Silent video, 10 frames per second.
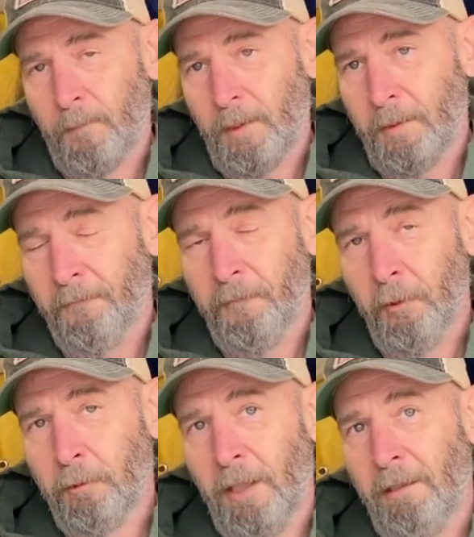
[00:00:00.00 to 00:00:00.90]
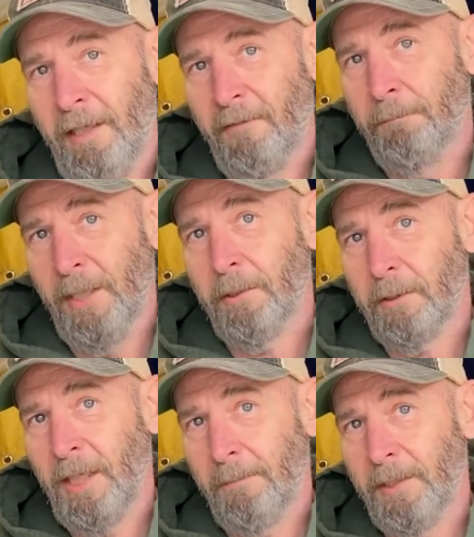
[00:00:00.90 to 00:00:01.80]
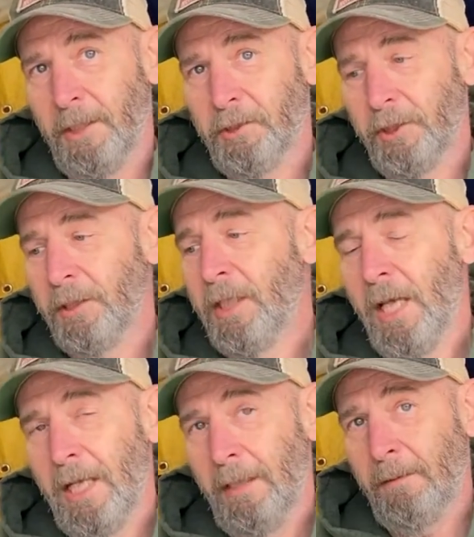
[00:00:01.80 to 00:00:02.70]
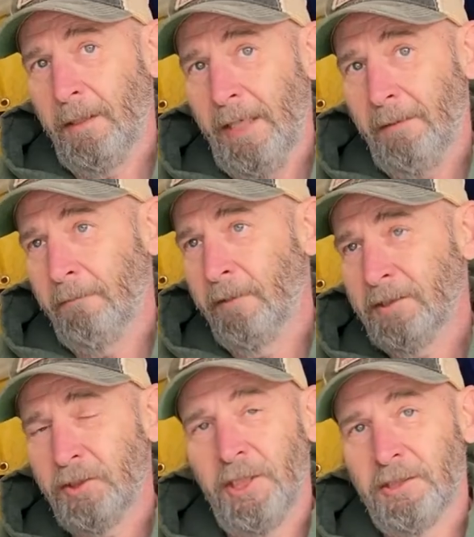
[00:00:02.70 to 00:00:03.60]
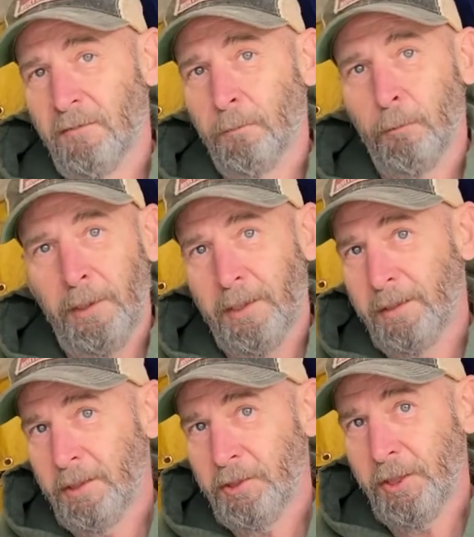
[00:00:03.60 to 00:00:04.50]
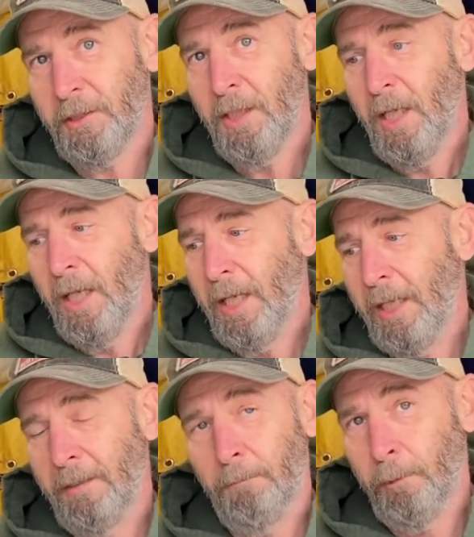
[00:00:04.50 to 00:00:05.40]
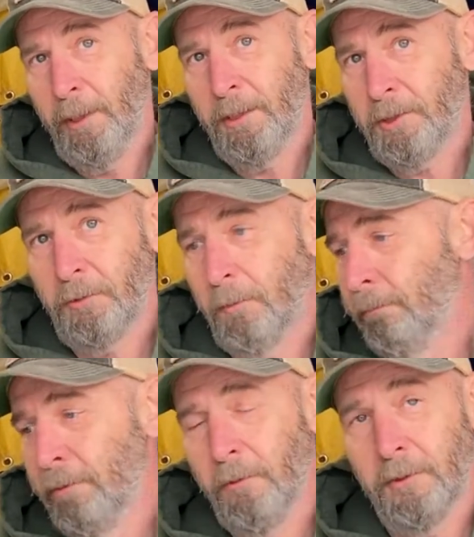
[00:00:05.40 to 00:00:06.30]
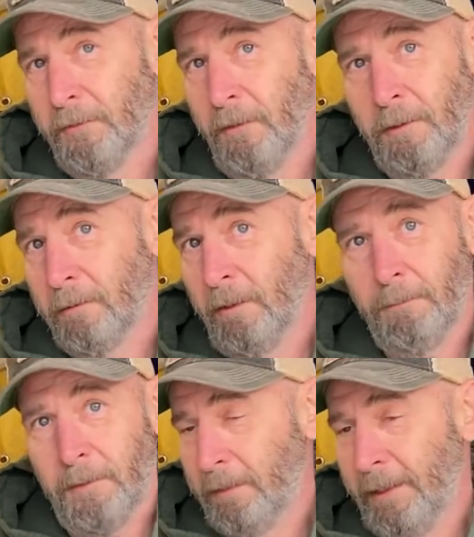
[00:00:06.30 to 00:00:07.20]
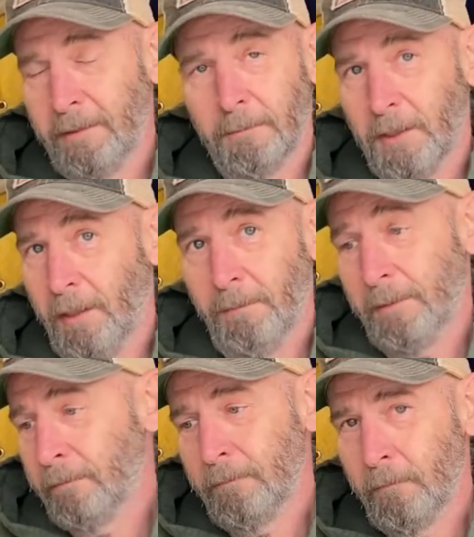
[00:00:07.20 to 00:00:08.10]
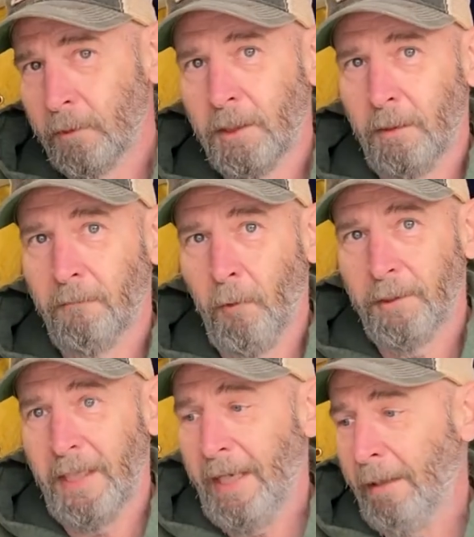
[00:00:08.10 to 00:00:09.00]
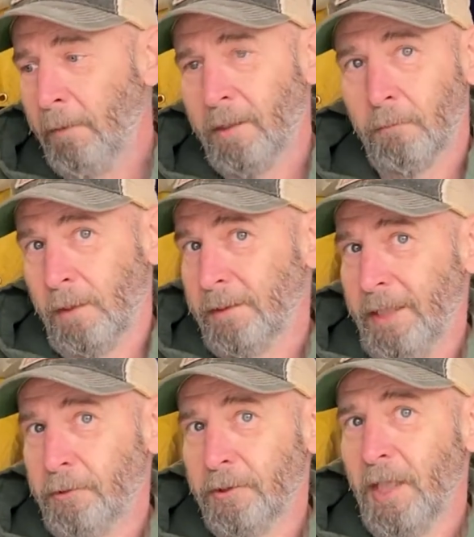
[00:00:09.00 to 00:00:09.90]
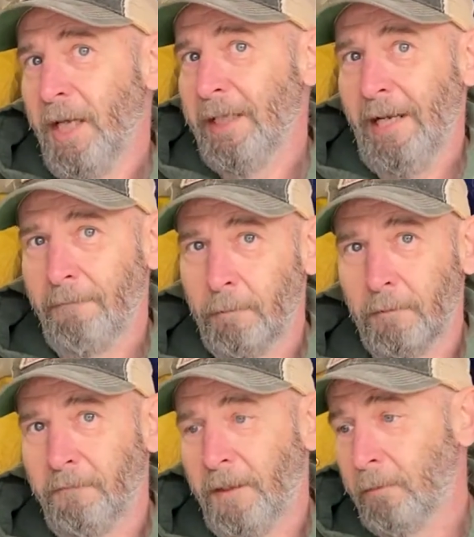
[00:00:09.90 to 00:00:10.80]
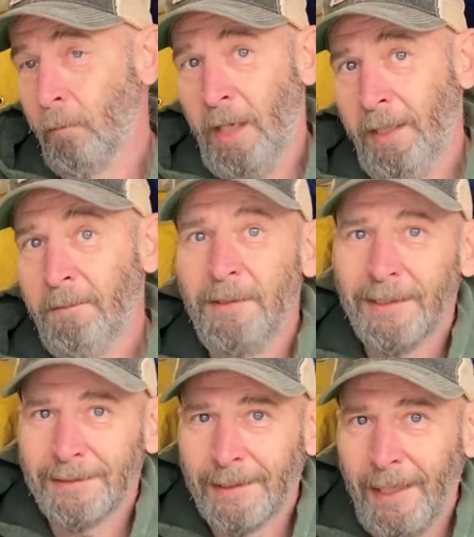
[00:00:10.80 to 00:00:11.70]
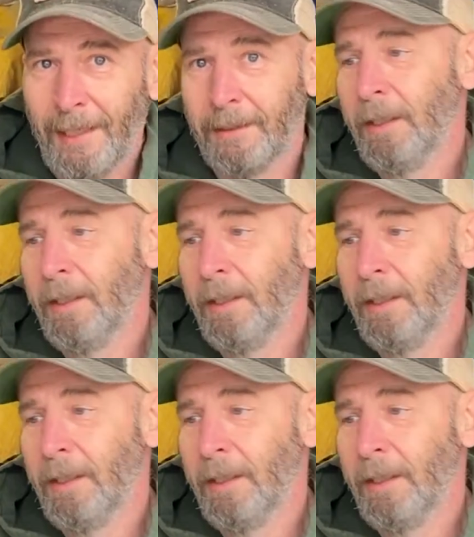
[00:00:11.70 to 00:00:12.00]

the fuel, I'll have a better combination, and I have less chance of pre-ignition, and pre-ignition will blow this fucker up kingdom come, and we're going to avoid that. I want to run nitrous and have a little fun. Why? Because I can.